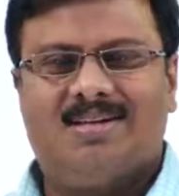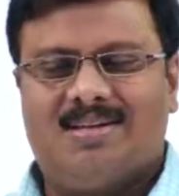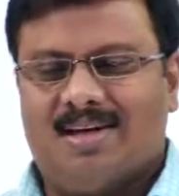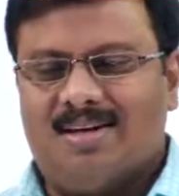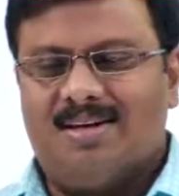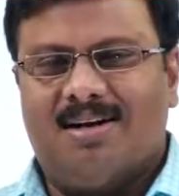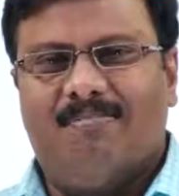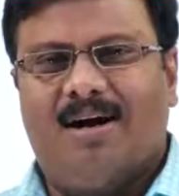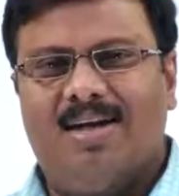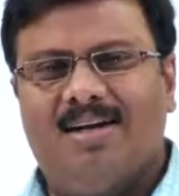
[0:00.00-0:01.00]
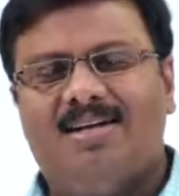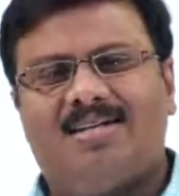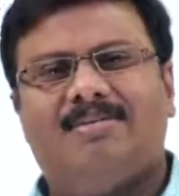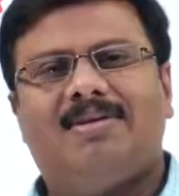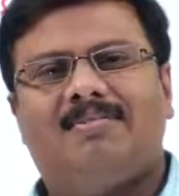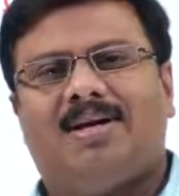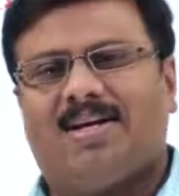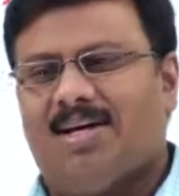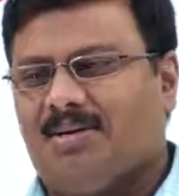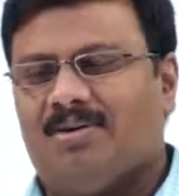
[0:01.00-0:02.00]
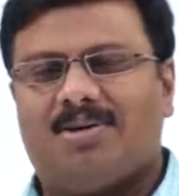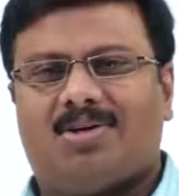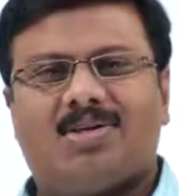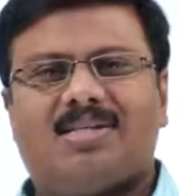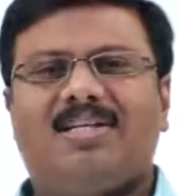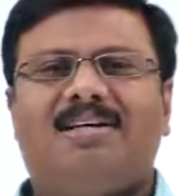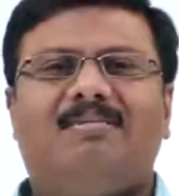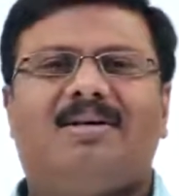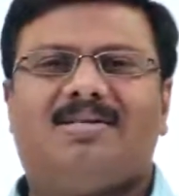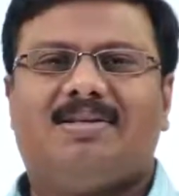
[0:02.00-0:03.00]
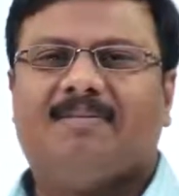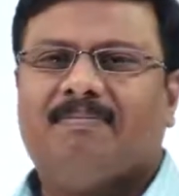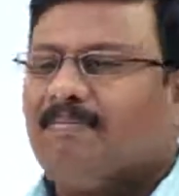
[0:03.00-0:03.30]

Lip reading: sir, I did not buy any time in the market to know the cost and complexity.